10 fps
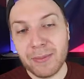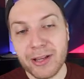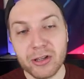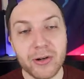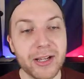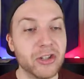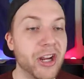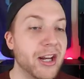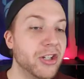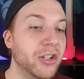including
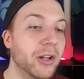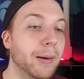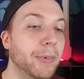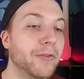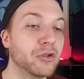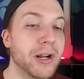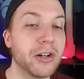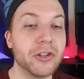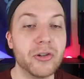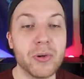changes to the number of
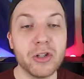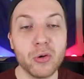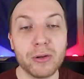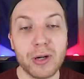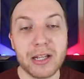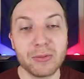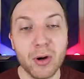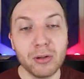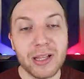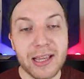trainers who can join raids
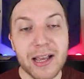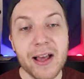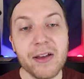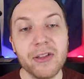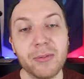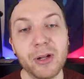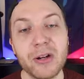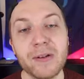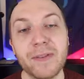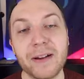remotely, the ability
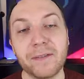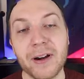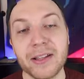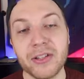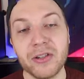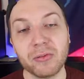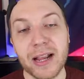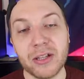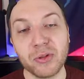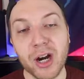to invite friends to
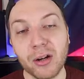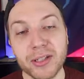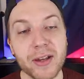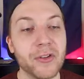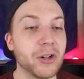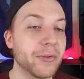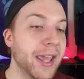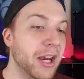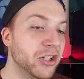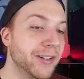raids regardless of their
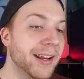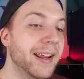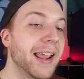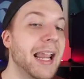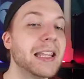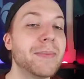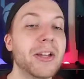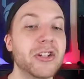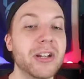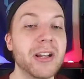location, and the
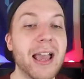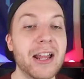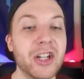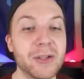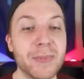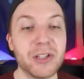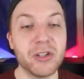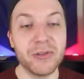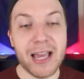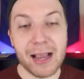mentioned adjustments
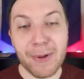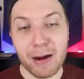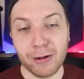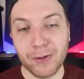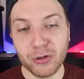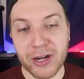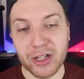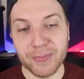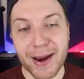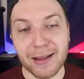to attack power for
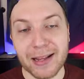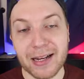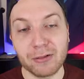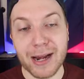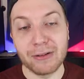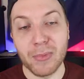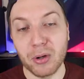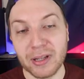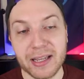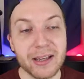trainers battling in a raid
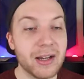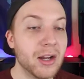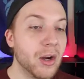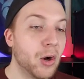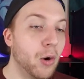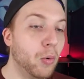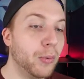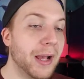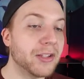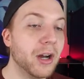remotely. We'll
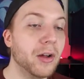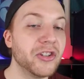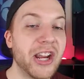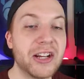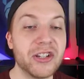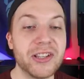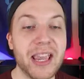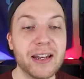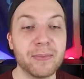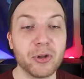announce all the changes
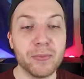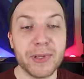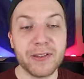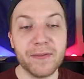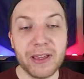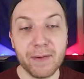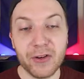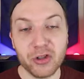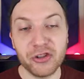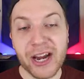and improvements via
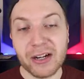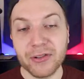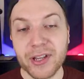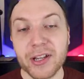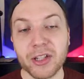official channels, so